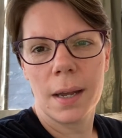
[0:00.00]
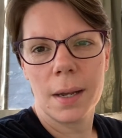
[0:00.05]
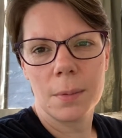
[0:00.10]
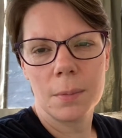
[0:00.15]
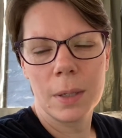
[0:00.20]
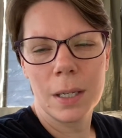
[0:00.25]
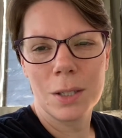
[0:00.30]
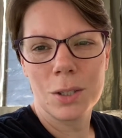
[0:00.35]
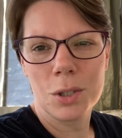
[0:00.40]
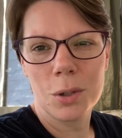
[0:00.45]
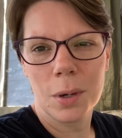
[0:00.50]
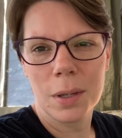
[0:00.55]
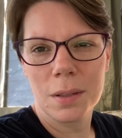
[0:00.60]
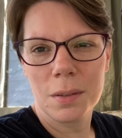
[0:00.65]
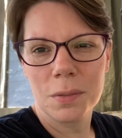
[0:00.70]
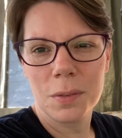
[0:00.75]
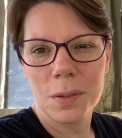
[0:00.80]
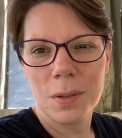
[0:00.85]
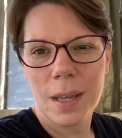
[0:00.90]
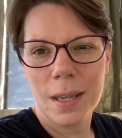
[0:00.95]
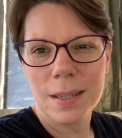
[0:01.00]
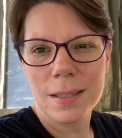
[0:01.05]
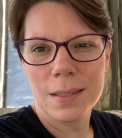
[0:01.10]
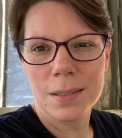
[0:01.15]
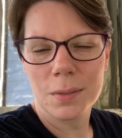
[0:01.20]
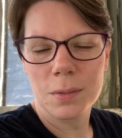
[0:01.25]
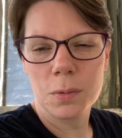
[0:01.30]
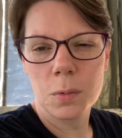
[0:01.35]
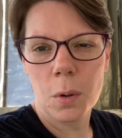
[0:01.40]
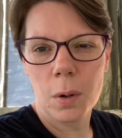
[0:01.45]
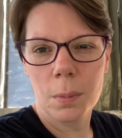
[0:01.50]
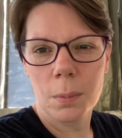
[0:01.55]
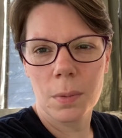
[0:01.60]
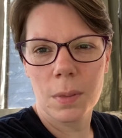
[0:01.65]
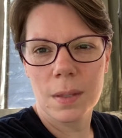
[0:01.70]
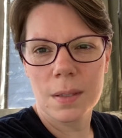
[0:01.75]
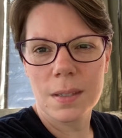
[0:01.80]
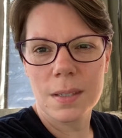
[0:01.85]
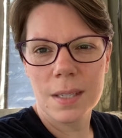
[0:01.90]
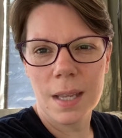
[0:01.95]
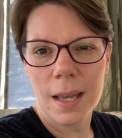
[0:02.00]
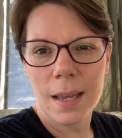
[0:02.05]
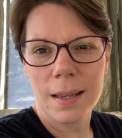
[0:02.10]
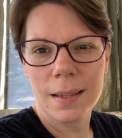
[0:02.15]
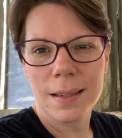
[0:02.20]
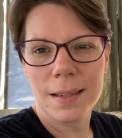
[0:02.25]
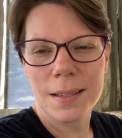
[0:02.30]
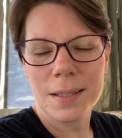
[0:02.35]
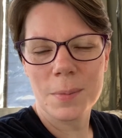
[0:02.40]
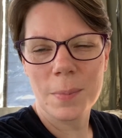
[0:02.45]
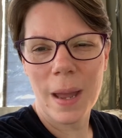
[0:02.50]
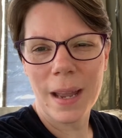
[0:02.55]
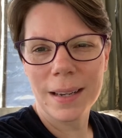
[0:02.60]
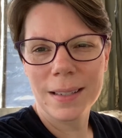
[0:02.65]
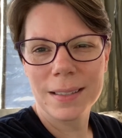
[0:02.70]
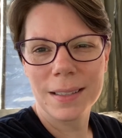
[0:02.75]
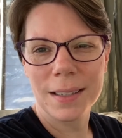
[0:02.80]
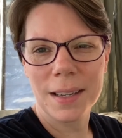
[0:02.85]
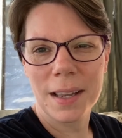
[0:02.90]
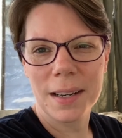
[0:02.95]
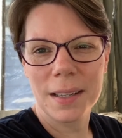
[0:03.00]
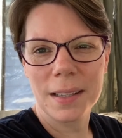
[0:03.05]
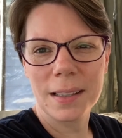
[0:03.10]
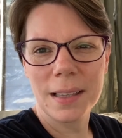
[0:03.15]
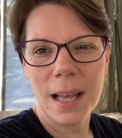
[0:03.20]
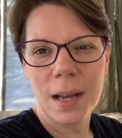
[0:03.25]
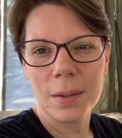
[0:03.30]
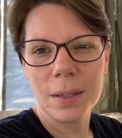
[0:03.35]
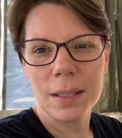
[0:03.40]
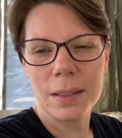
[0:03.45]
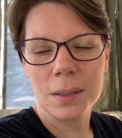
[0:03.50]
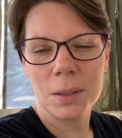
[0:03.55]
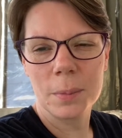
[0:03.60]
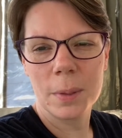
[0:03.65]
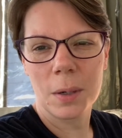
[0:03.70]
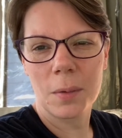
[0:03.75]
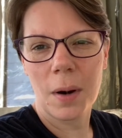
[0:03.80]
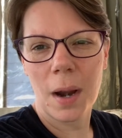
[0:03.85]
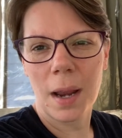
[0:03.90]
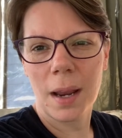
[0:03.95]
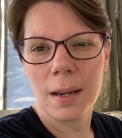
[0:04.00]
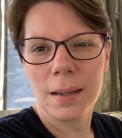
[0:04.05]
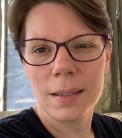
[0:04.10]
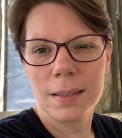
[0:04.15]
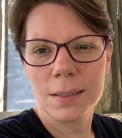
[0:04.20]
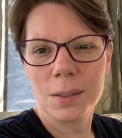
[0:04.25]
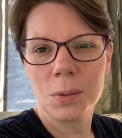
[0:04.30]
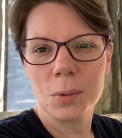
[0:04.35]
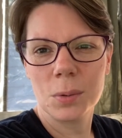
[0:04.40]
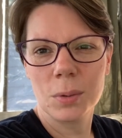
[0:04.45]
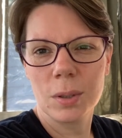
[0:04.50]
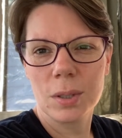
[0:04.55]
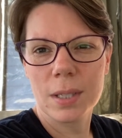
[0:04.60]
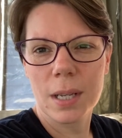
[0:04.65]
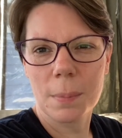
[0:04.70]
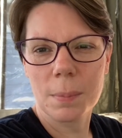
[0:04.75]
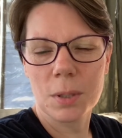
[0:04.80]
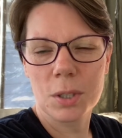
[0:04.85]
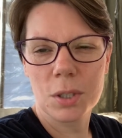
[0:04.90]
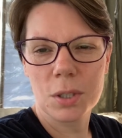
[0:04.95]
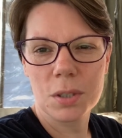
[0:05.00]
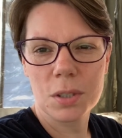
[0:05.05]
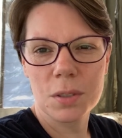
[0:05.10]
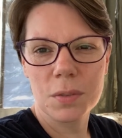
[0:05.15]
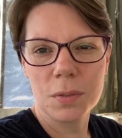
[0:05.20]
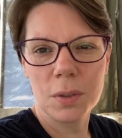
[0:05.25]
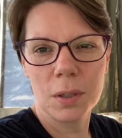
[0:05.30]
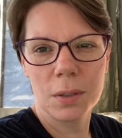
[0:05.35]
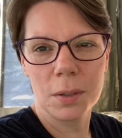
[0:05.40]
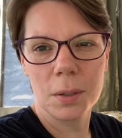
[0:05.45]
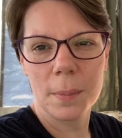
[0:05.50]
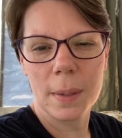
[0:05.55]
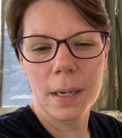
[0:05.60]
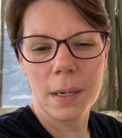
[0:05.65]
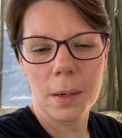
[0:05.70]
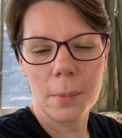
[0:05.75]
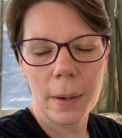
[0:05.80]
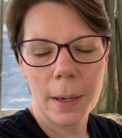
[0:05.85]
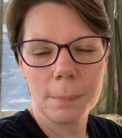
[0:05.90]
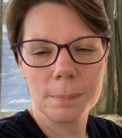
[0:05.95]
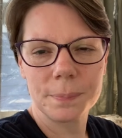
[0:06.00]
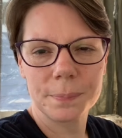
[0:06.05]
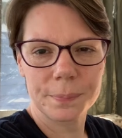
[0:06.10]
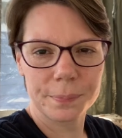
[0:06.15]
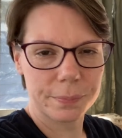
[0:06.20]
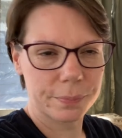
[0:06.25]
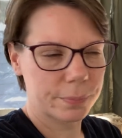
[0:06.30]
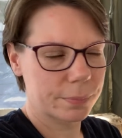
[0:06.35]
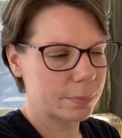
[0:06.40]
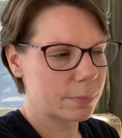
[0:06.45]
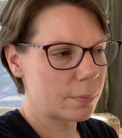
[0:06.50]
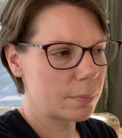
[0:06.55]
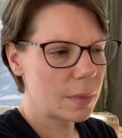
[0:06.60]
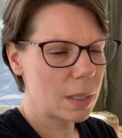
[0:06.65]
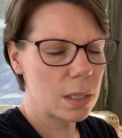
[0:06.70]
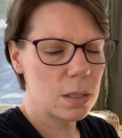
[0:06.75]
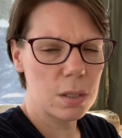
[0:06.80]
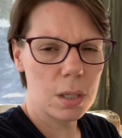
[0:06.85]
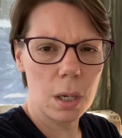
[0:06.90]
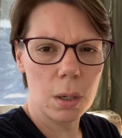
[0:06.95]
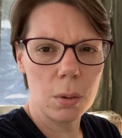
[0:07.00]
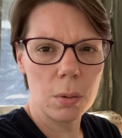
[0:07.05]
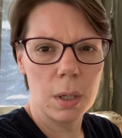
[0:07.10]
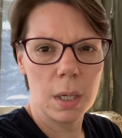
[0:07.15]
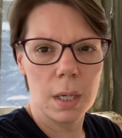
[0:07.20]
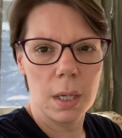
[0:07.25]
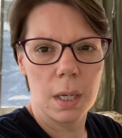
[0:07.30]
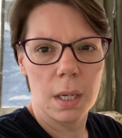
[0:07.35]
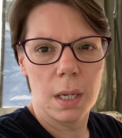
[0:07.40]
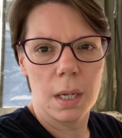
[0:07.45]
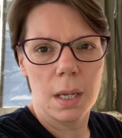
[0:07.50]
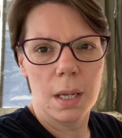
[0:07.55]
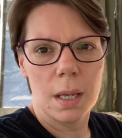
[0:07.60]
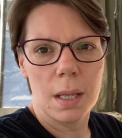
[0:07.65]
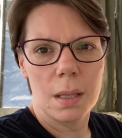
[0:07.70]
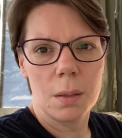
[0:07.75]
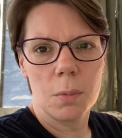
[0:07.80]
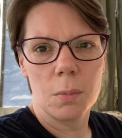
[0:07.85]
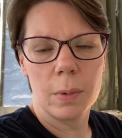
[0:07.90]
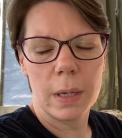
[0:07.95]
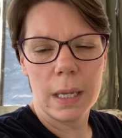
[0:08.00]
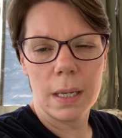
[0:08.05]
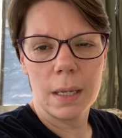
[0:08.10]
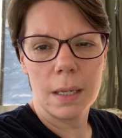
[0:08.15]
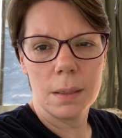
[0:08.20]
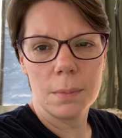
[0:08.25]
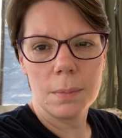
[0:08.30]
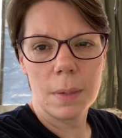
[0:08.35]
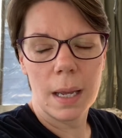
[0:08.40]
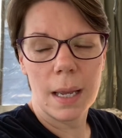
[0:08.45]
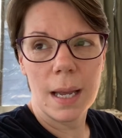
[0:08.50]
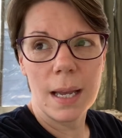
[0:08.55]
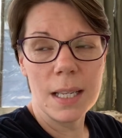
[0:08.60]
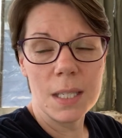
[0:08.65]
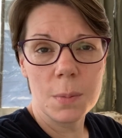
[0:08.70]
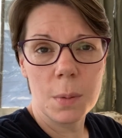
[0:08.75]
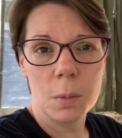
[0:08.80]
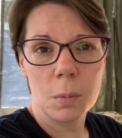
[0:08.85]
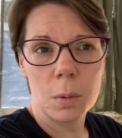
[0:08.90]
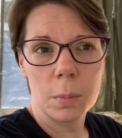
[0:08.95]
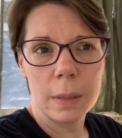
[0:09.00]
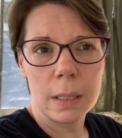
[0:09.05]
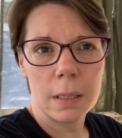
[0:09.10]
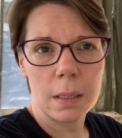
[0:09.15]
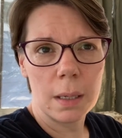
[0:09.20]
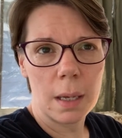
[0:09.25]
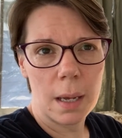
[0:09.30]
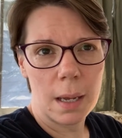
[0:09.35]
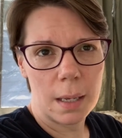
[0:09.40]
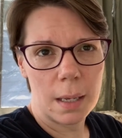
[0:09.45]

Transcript: we enjoyed the few days of warmth and sun, and it's back to kind of cloudy, a little bit of rain and cooler temperatures for a little bit anyway. So my husband will be